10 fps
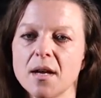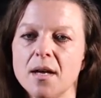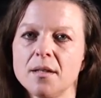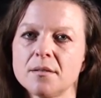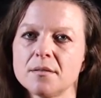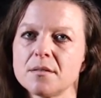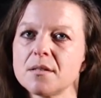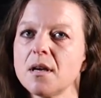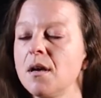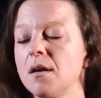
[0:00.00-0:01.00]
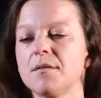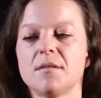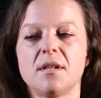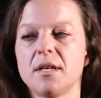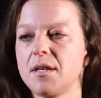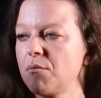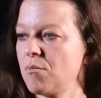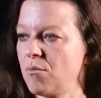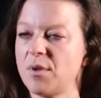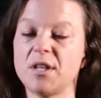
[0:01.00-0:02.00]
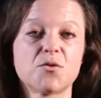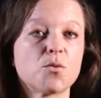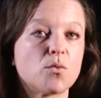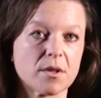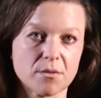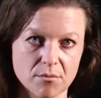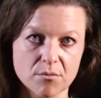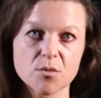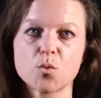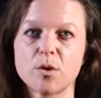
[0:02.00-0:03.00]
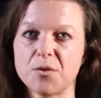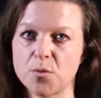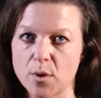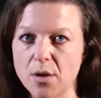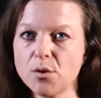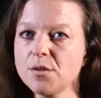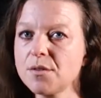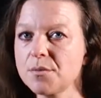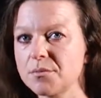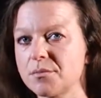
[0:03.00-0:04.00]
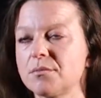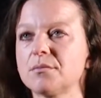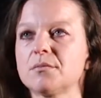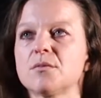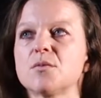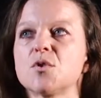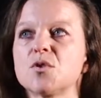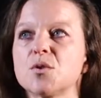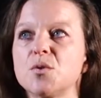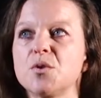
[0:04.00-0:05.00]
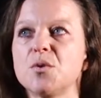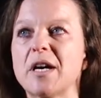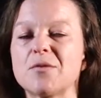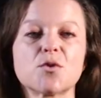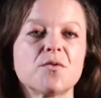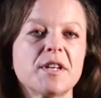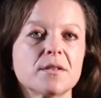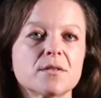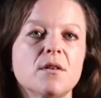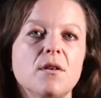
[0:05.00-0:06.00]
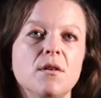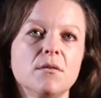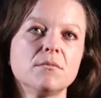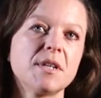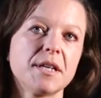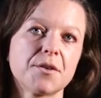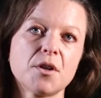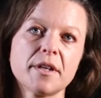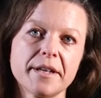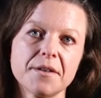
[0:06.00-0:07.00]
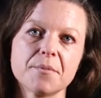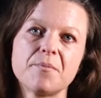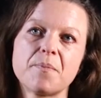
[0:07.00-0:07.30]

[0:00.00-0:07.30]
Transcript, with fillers: and they have to run 24 hours. So you have surveillance all day and all night.